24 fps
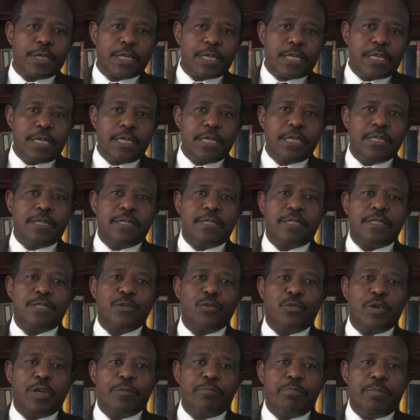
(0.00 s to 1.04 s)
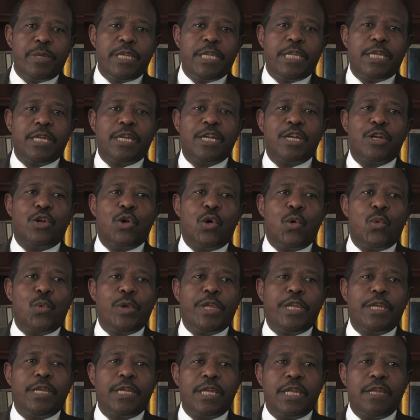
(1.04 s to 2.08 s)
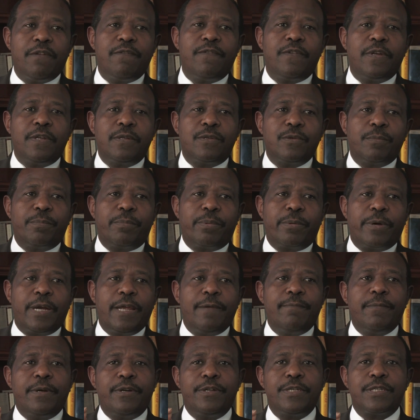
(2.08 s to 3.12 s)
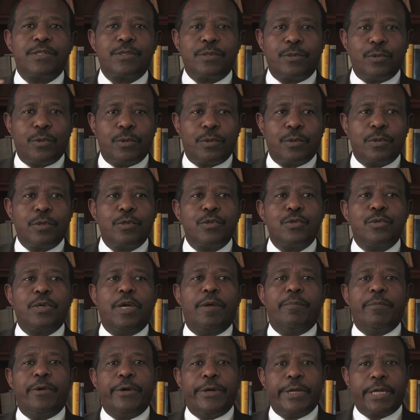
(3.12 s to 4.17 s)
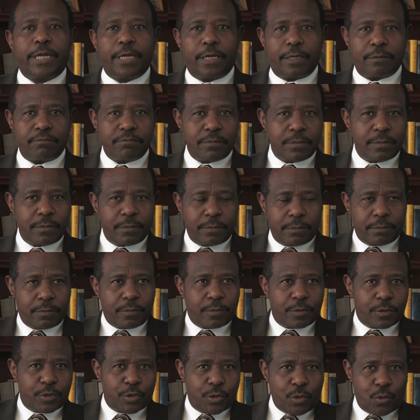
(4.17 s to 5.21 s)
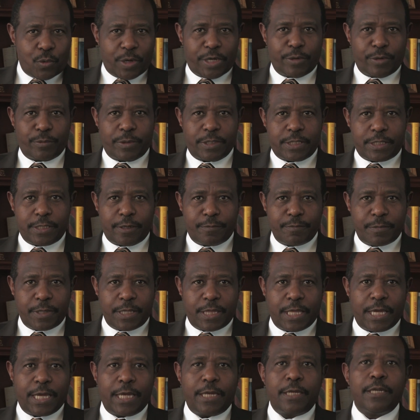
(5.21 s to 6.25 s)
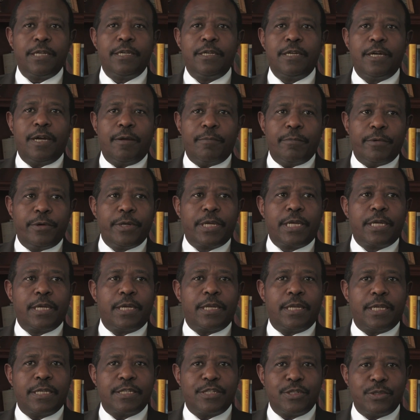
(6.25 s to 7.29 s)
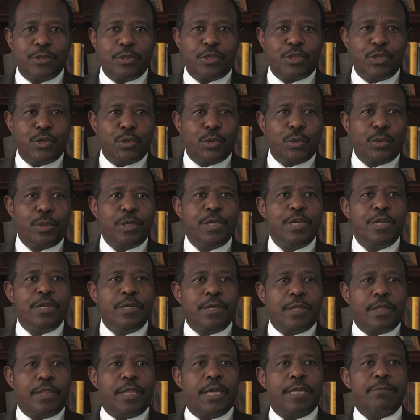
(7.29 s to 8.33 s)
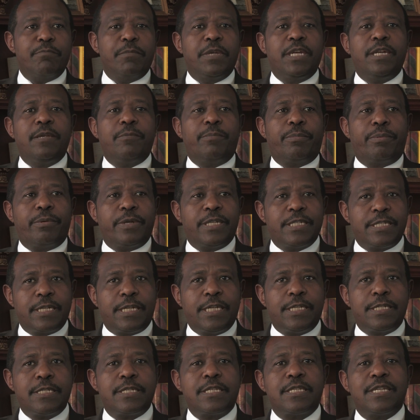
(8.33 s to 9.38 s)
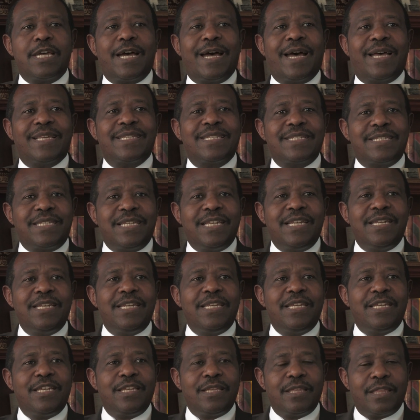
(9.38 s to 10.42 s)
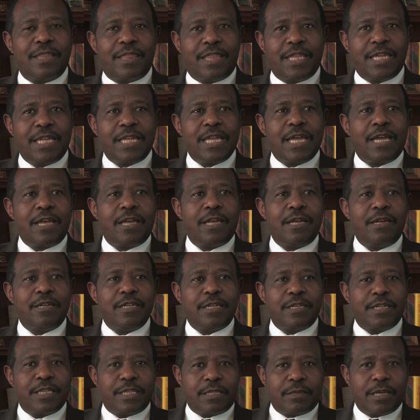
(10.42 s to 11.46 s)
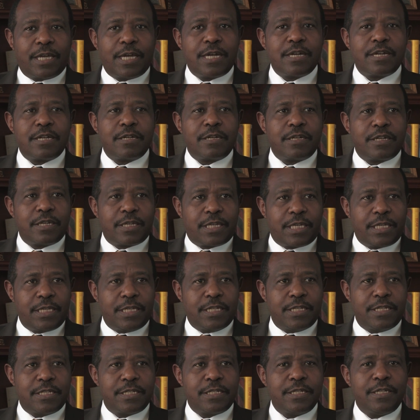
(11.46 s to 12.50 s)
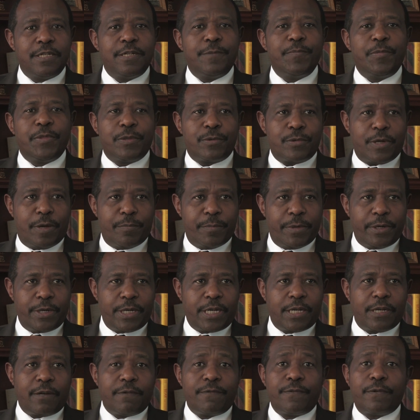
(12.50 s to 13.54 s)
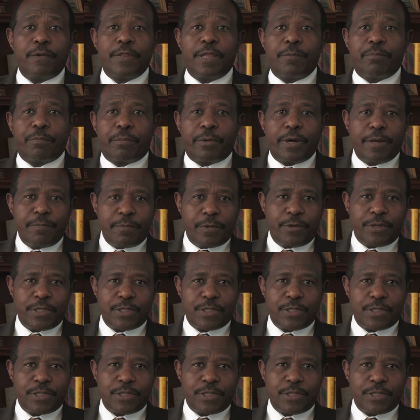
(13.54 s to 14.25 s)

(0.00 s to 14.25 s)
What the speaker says: Kids will be going even to primary school to America. No one will tell me that America does not know that many presidents are sending their young kids to America for the primary